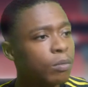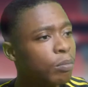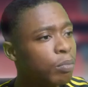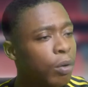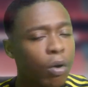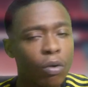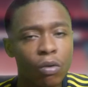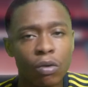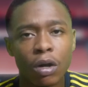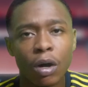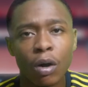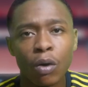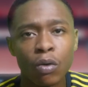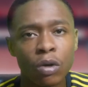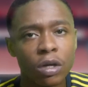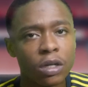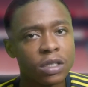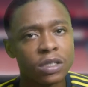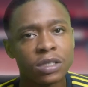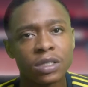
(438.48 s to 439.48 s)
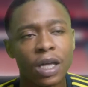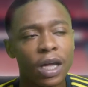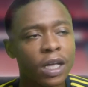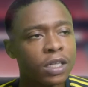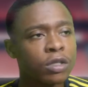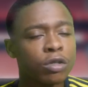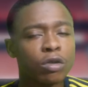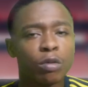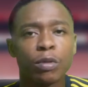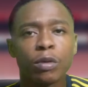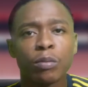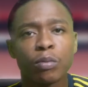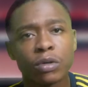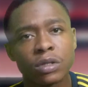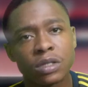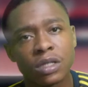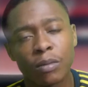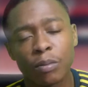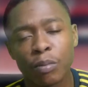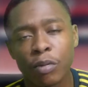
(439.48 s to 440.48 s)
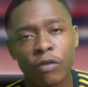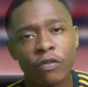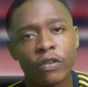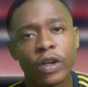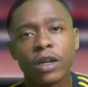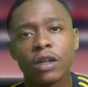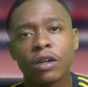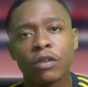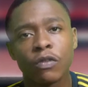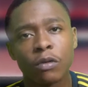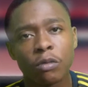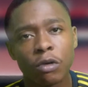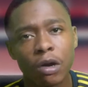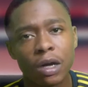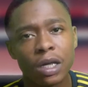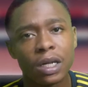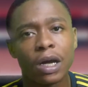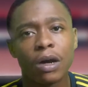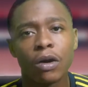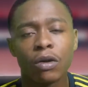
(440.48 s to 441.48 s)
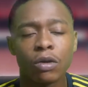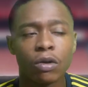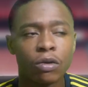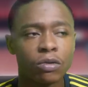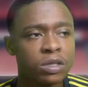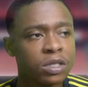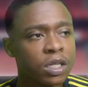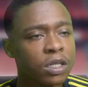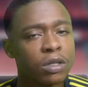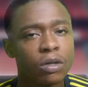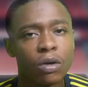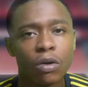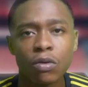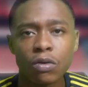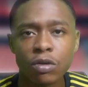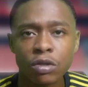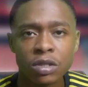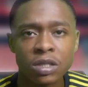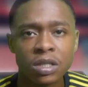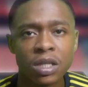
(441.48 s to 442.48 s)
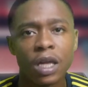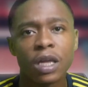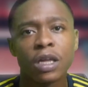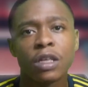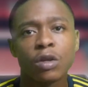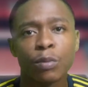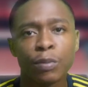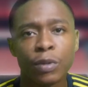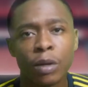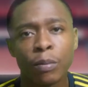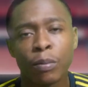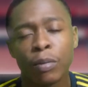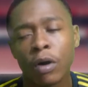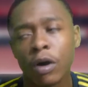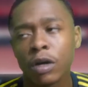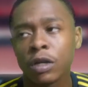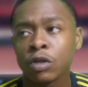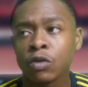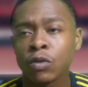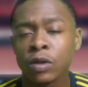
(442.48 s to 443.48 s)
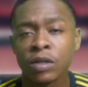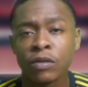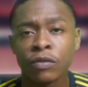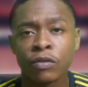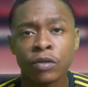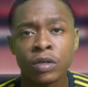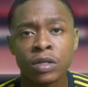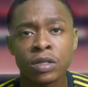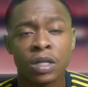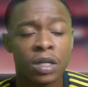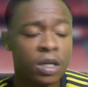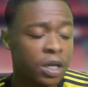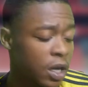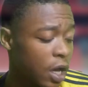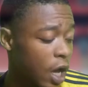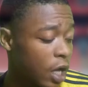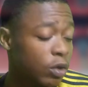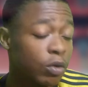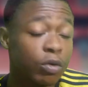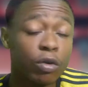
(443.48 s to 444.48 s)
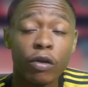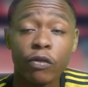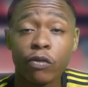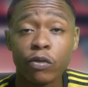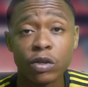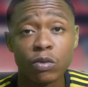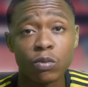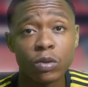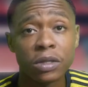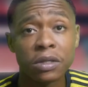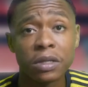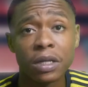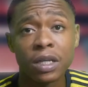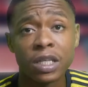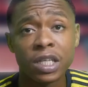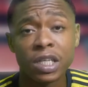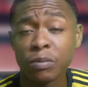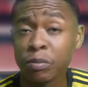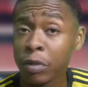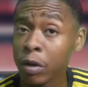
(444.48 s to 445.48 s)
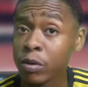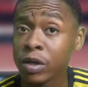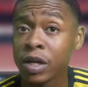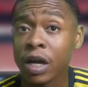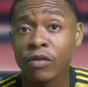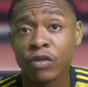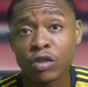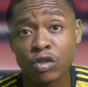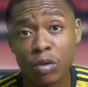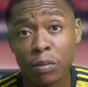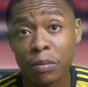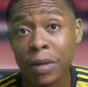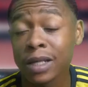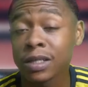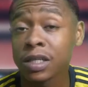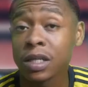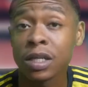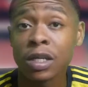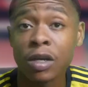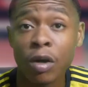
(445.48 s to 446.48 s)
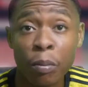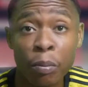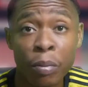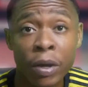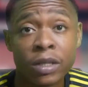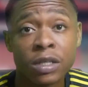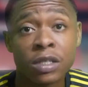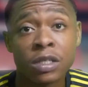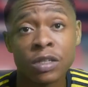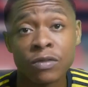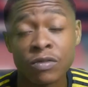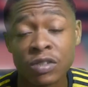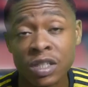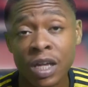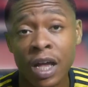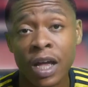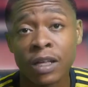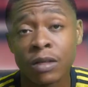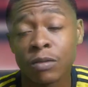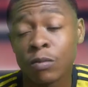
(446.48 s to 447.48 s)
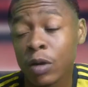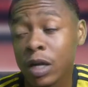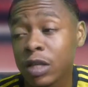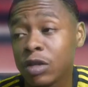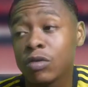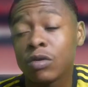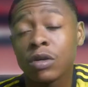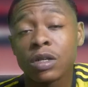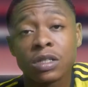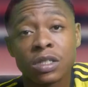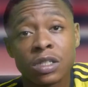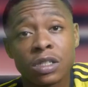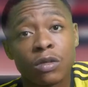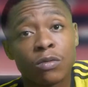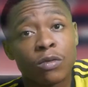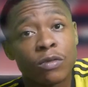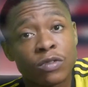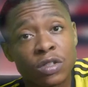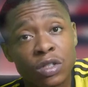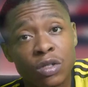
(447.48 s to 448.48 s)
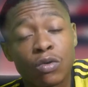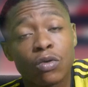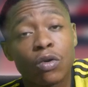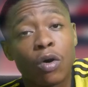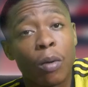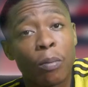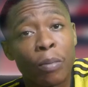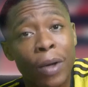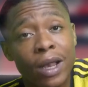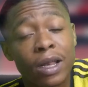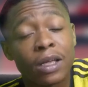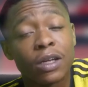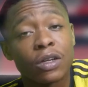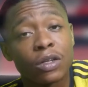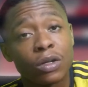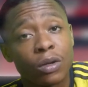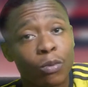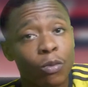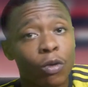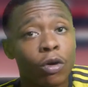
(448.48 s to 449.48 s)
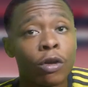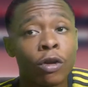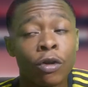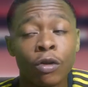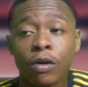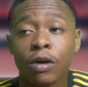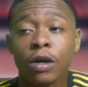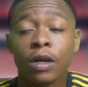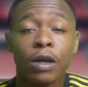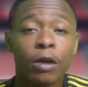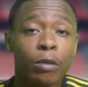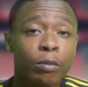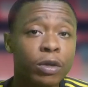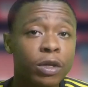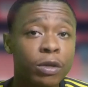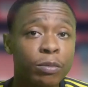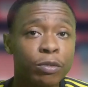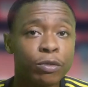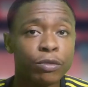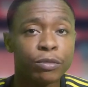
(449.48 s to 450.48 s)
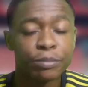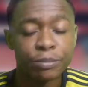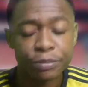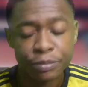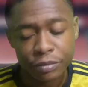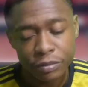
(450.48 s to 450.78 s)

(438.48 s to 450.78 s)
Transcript: Bowler, all of these guys could have been prevented from going out on loan. Said, no, you're staying, you're being part of the 23s. I don't know if we'd win the league, but we'd have a dramatically competitive side when you consider we've still got Balogun and whatnot, people.